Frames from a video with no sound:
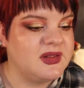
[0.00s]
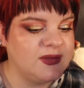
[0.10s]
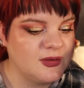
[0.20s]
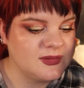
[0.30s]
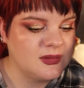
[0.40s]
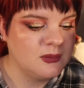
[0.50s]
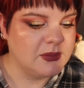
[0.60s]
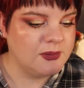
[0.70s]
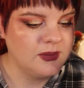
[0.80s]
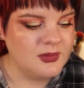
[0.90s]
it's just,
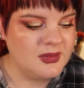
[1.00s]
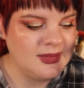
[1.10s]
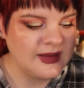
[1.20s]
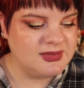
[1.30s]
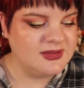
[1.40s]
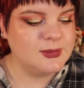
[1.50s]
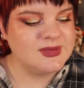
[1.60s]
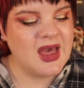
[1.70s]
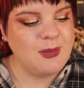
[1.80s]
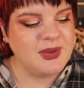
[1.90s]
like this
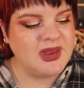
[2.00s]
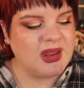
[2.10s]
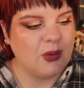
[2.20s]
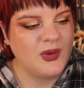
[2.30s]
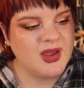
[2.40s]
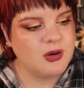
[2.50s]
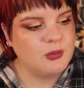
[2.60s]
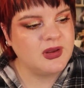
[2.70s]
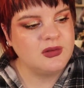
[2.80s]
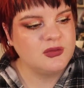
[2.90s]
was happening, and why are
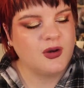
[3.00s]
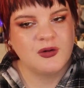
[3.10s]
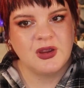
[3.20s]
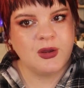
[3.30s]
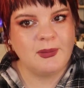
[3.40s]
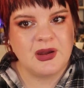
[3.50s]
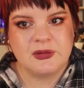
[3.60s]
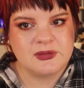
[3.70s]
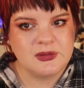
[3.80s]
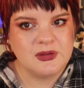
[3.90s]
we talking
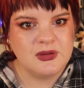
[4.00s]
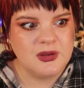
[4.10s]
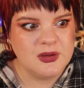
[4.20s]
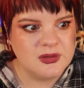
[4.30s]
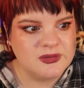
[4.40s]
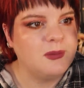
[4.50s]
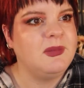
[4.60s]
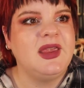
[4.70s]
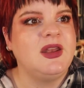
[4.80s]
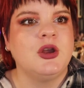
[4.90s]
about the
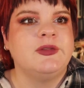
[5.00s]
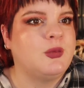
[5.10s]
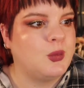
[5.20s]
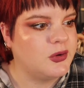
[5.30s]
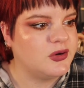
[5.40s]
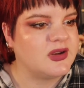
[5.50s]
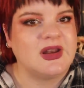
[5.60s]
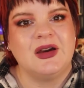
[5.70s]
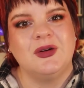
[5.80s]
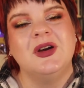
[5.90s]
meaning of a word
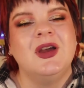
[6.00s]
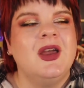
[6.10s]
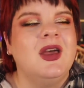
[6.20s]
now?